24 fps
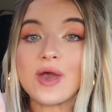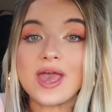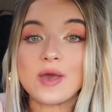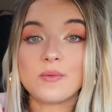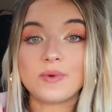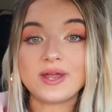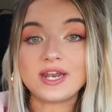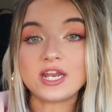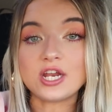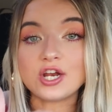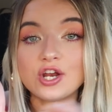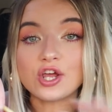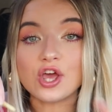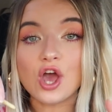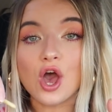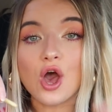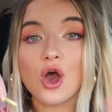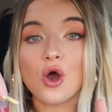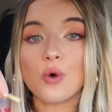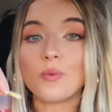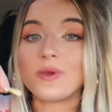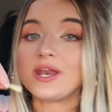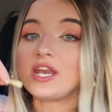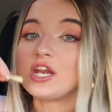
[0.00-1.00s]
okay, we need to
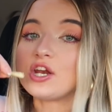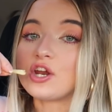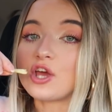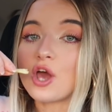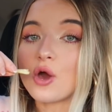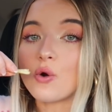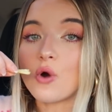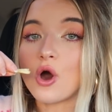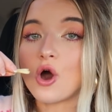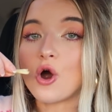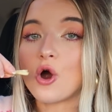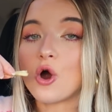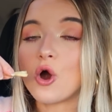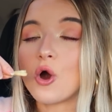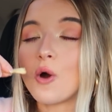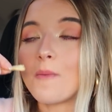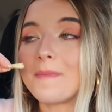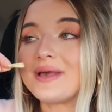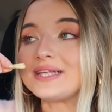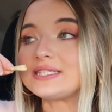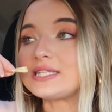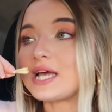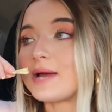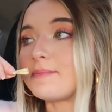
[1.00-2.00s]
go. We need to go home.
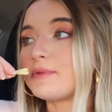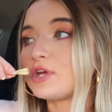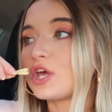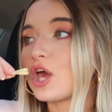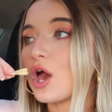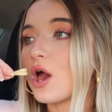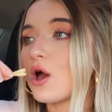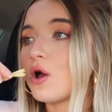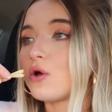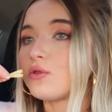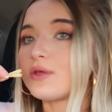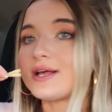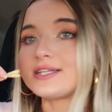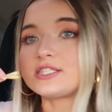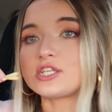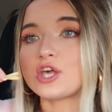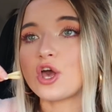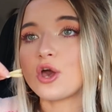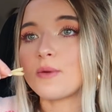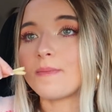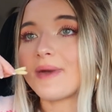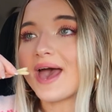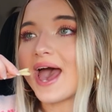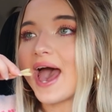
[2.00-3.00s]
It's time to go. Let's
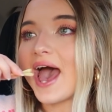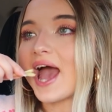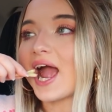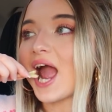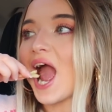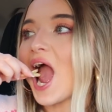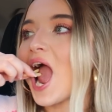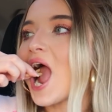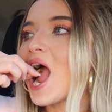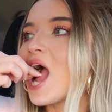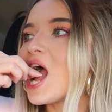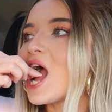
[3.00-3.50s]
go back.